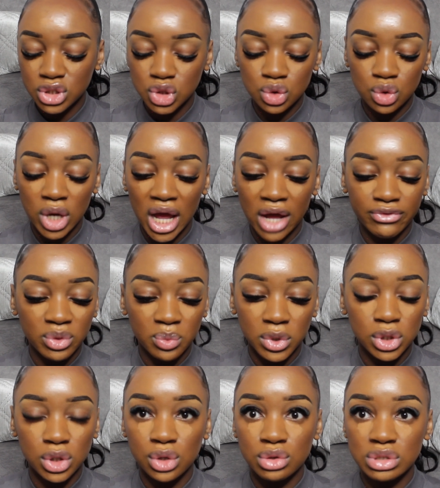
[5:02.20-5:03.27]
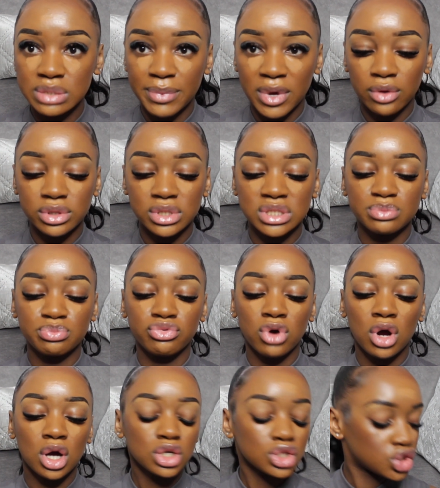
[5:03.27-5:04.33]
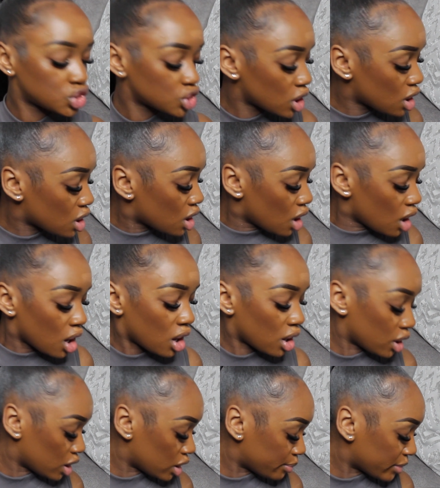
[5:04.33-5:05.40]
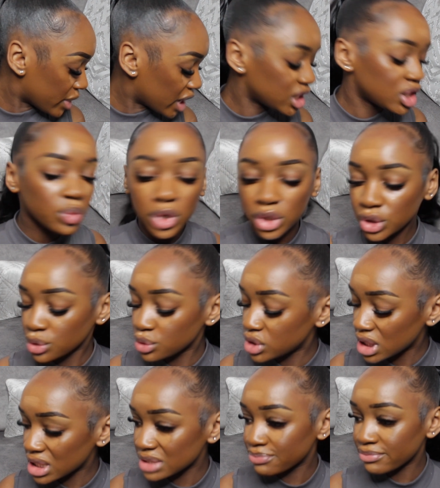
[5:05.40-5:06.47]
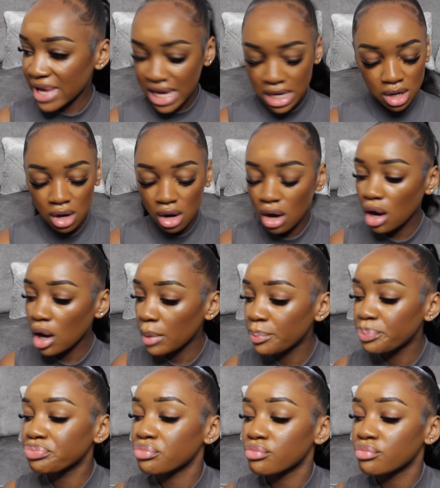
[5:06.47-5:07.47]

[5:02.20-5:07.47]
sure everyone knows about this brush. Anyone who does makeup